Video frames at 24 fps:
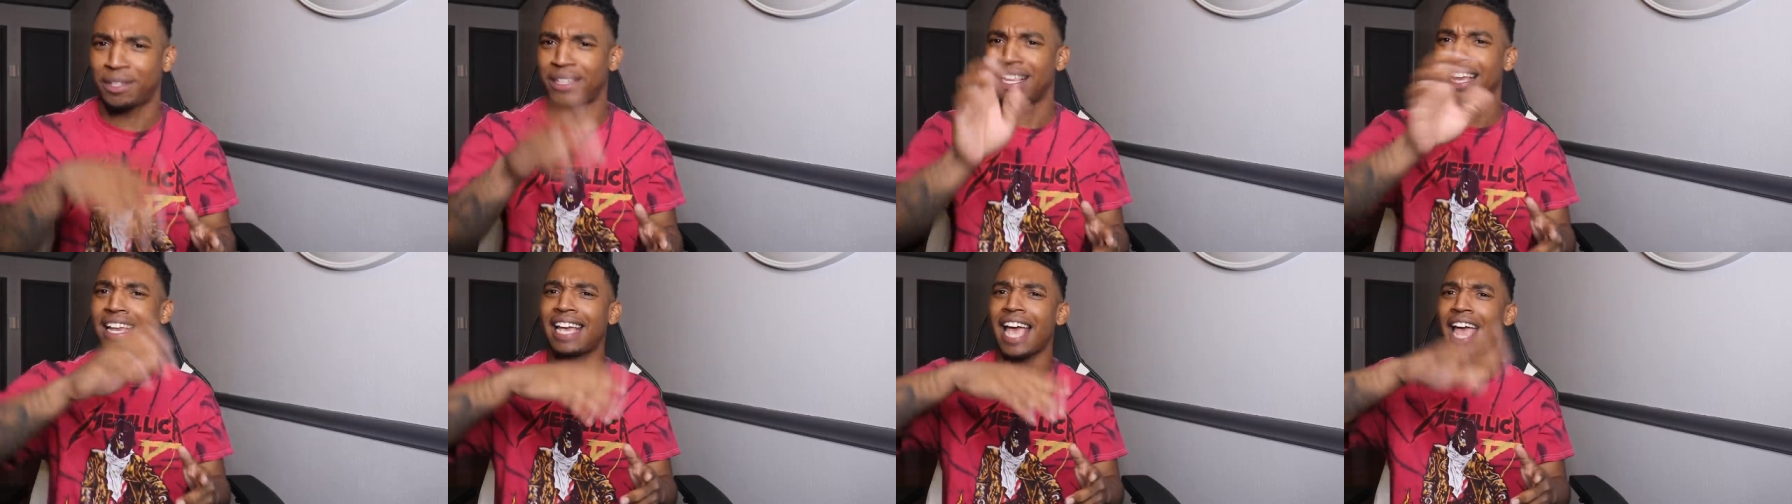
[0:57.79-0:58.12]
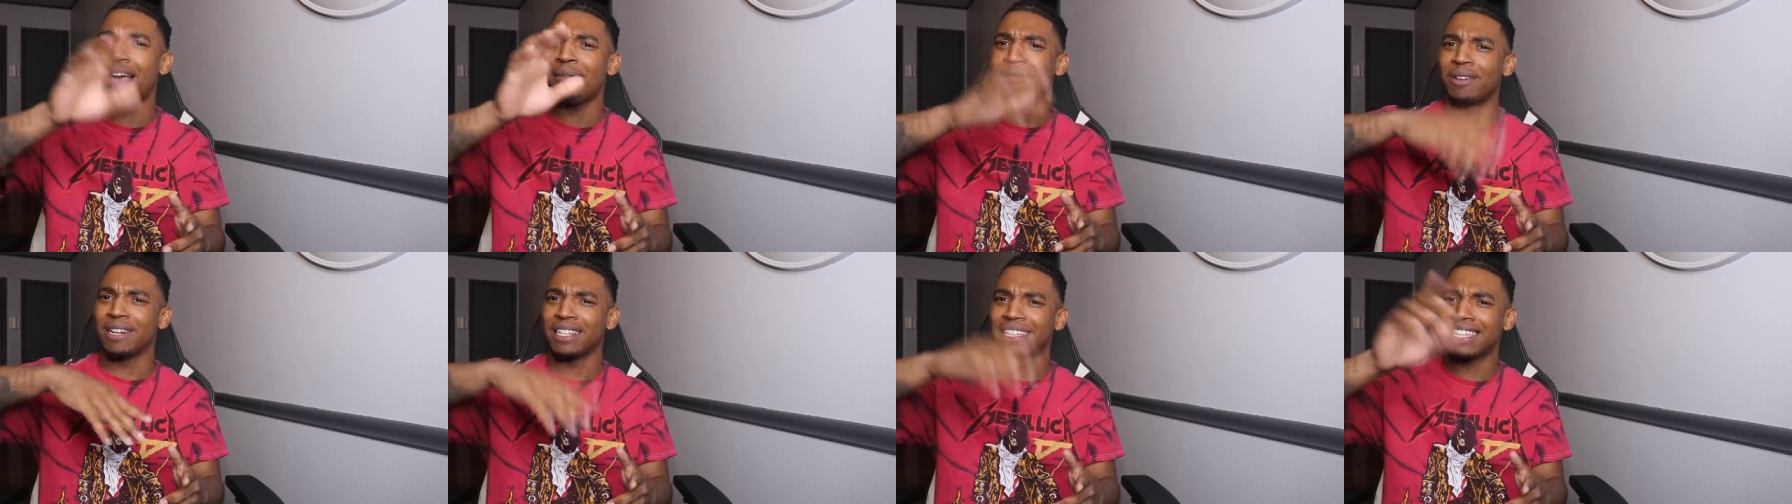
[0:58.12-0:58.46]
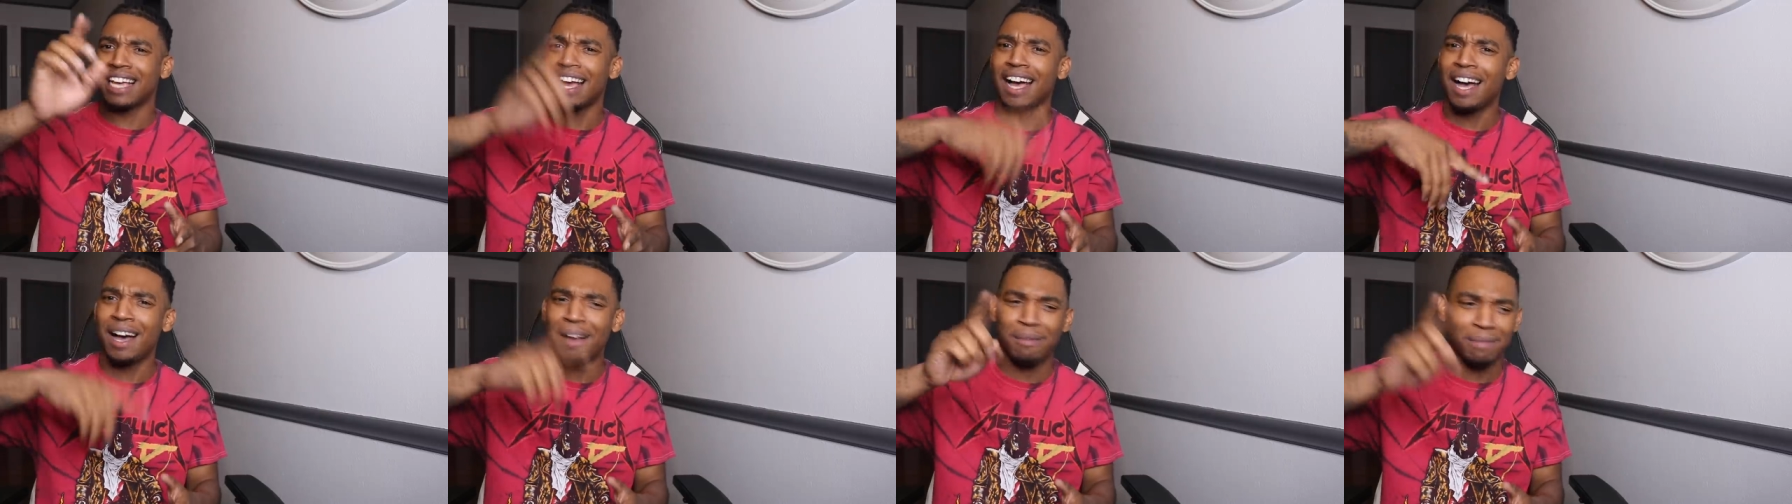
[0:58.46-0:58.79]
It came on the
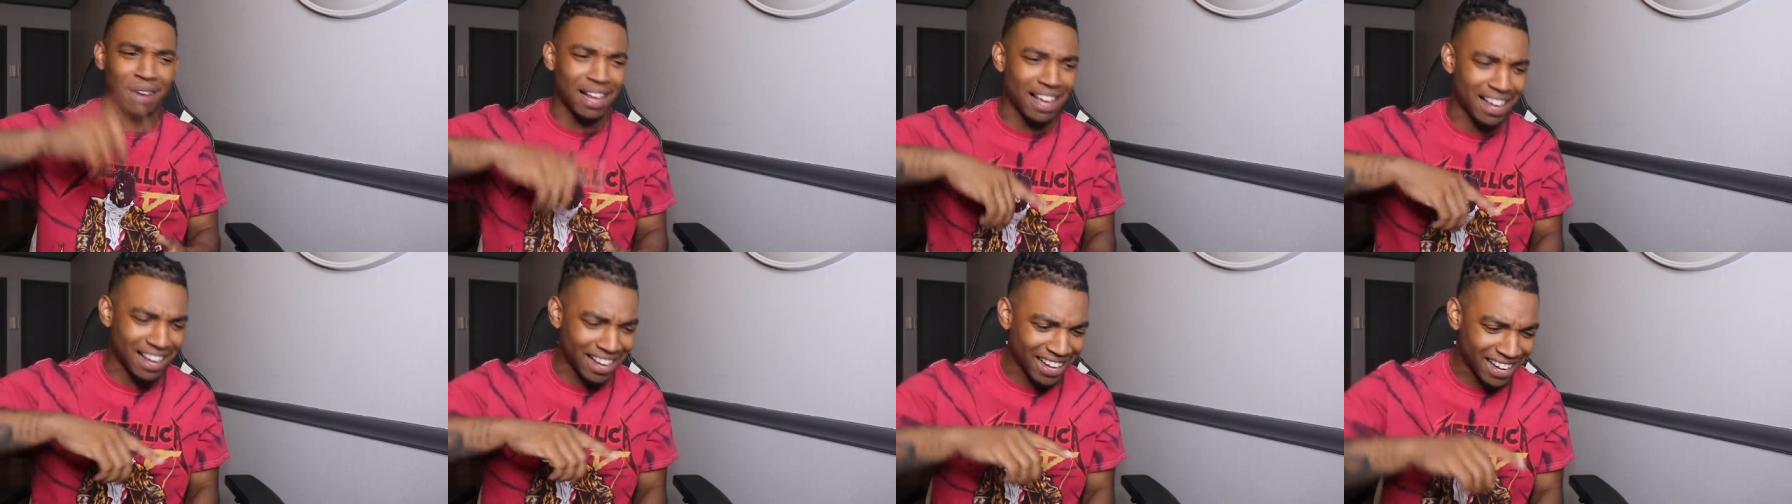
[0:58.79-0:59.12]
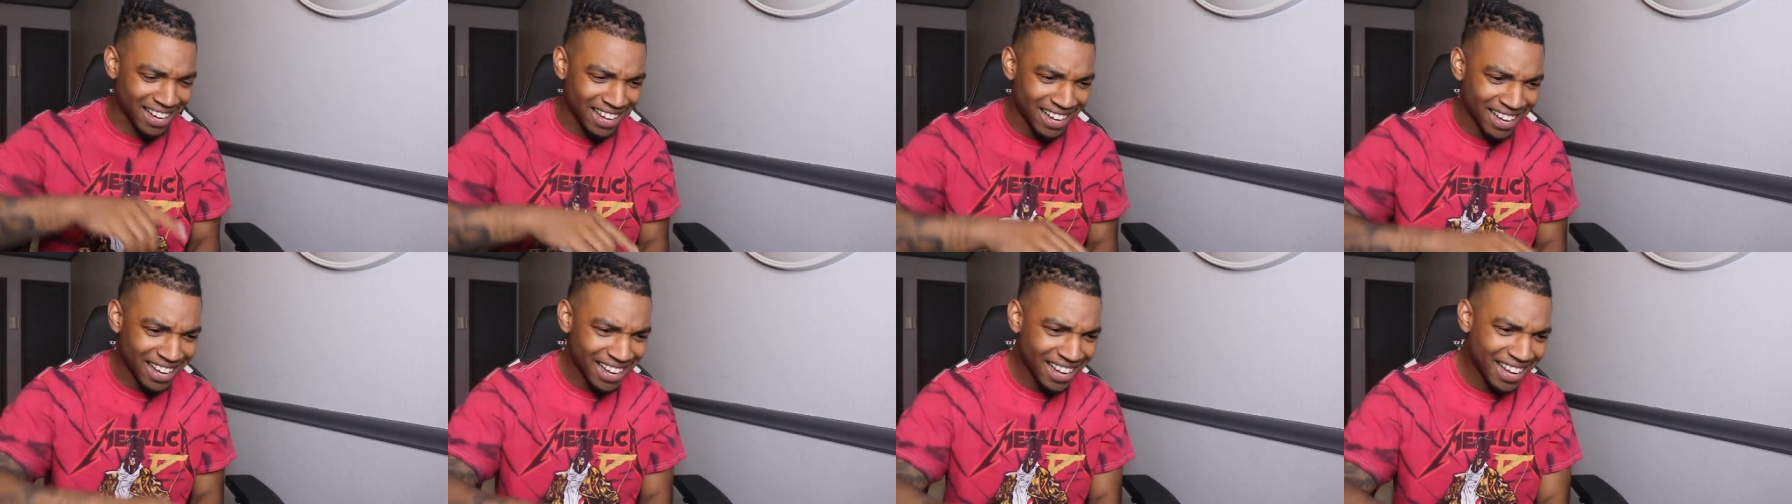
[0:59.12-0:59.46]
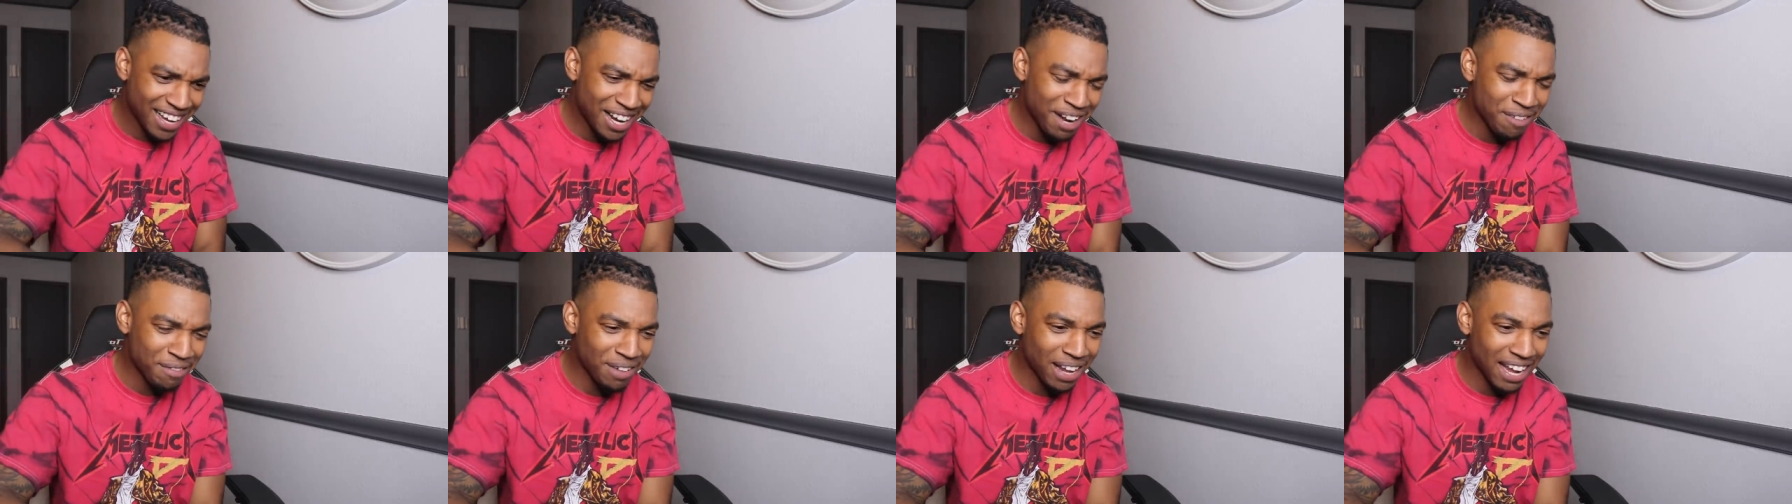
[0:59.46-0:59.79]
timeline,
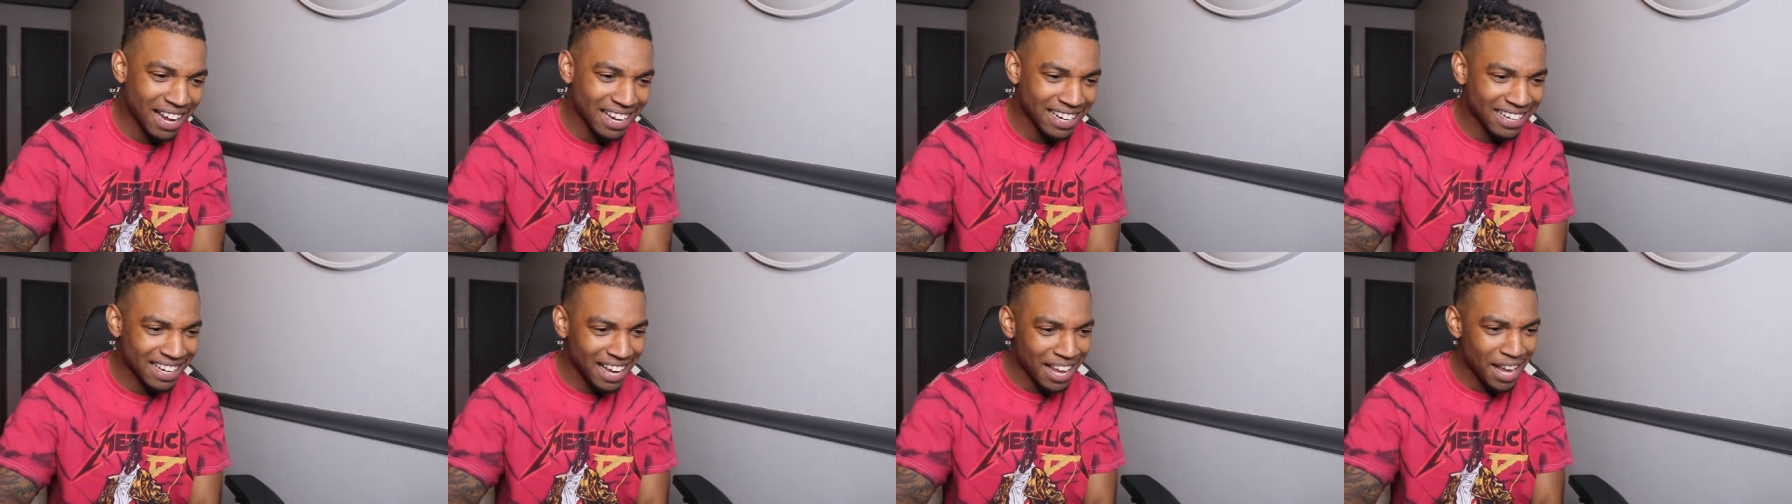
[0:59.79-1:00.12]
and I'm like,